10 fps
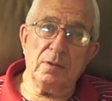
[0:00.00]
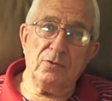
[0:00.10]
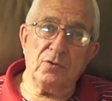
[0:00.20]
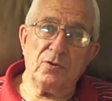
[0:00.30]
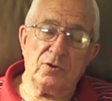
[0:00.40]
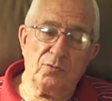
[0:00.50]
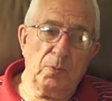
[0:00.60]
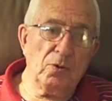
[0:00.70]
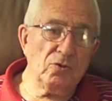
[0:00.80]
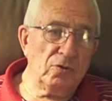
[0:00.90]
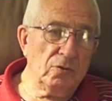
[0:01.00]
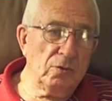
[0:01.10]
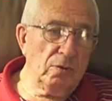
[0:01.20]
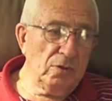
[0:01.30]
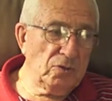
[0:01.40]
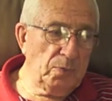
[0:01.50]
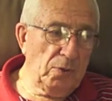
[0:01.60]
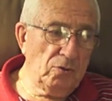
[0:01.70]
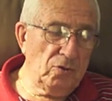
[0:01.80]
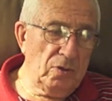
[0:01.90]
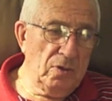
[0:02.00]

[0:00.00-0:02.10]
just exposure, total exposure.